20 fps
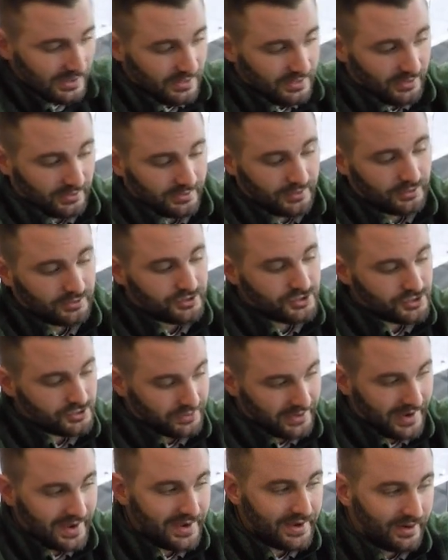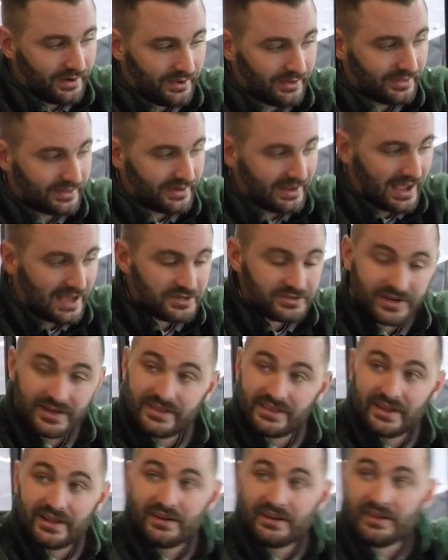The little tray on the dash
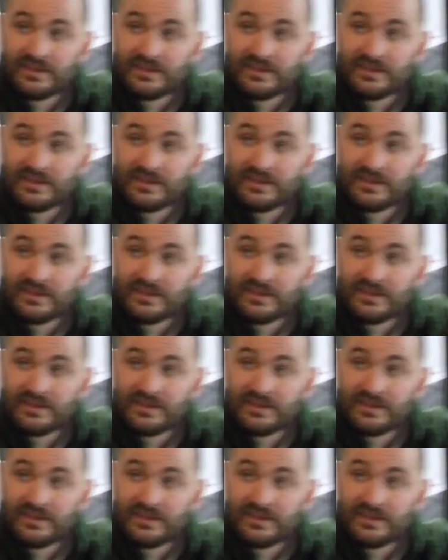right there